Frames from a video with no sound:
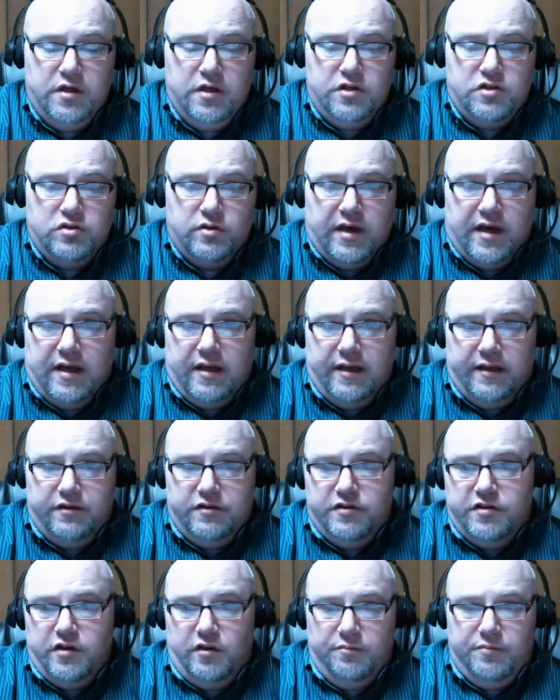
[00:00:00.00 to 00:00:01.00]
So I like
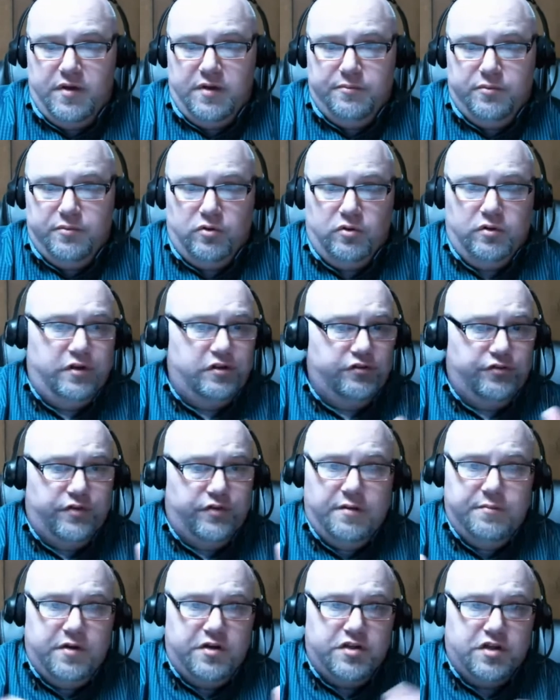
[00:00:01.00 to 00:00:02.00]
to tell people, and it's
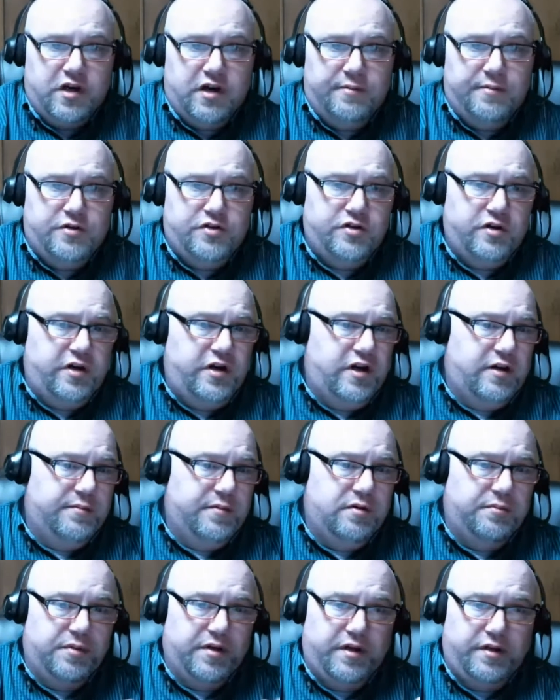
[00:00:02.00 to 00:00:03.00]
very much an arbitrary
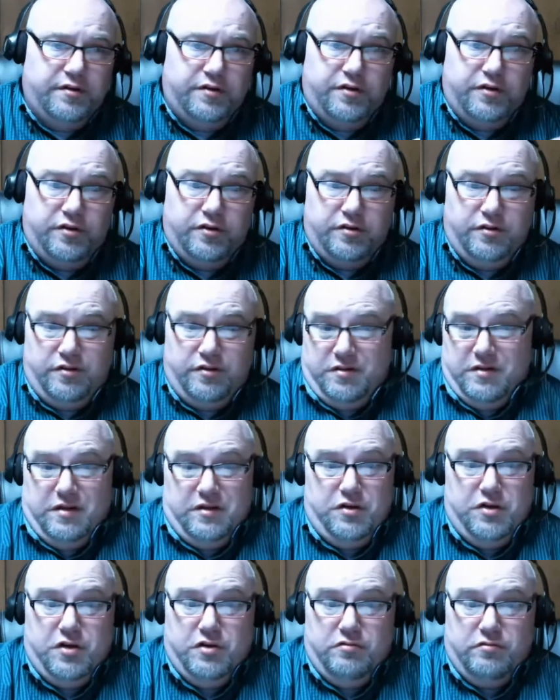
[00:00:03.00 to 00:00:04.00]
number, but
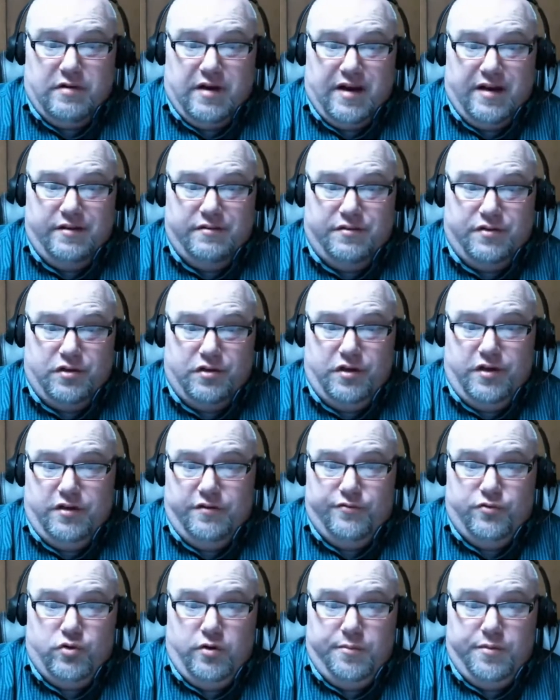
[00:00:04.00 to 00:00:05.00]
you can write 30
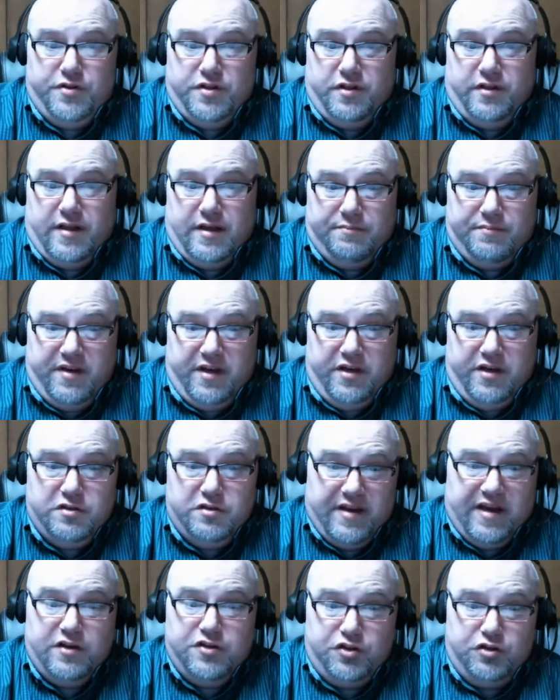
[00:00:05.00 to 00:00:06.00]
to 40% of that page
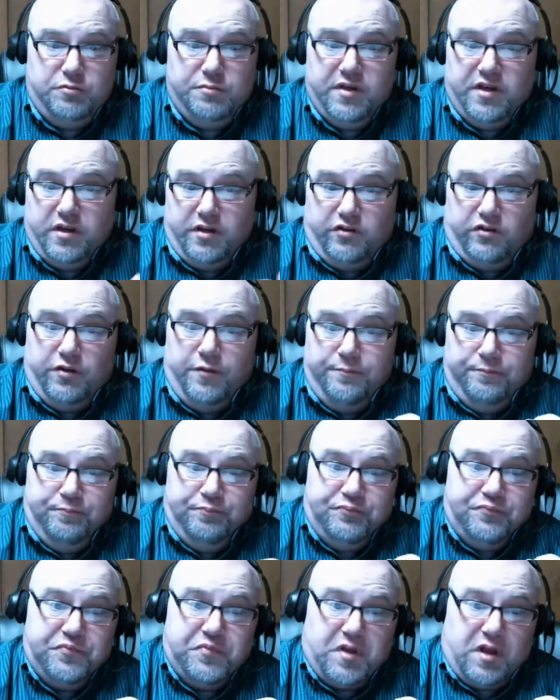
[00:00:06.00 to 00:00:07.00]
about you, because
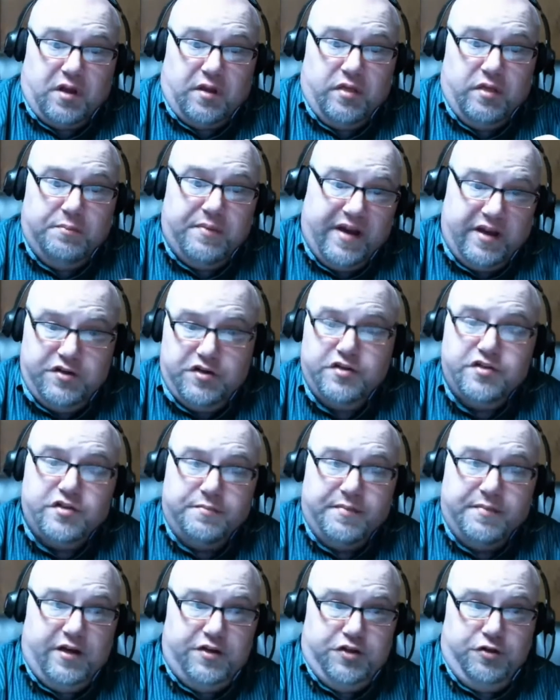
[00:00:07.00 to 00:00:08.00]
the page is
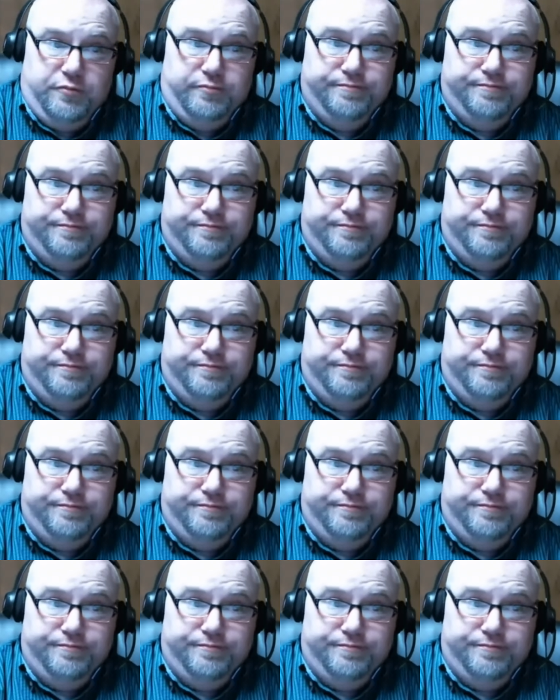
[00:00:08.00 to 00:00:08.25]
about you.